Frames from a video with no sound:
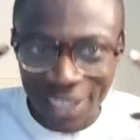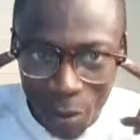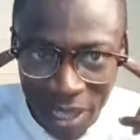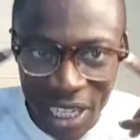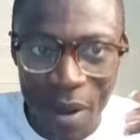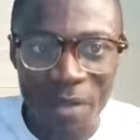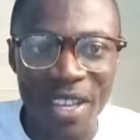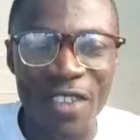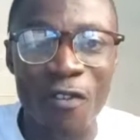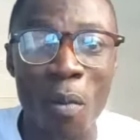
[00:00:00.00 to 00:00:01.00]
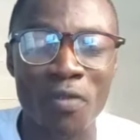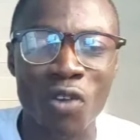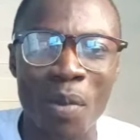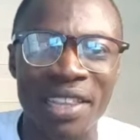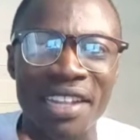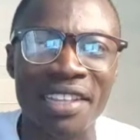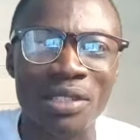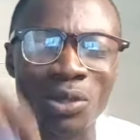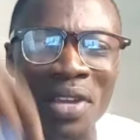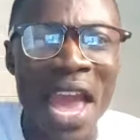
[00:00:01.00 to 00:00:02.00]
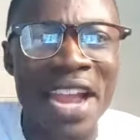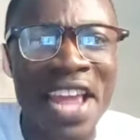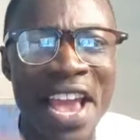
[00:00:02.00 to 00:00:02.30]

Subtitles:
Say we chew abi the form of some treatment so yeah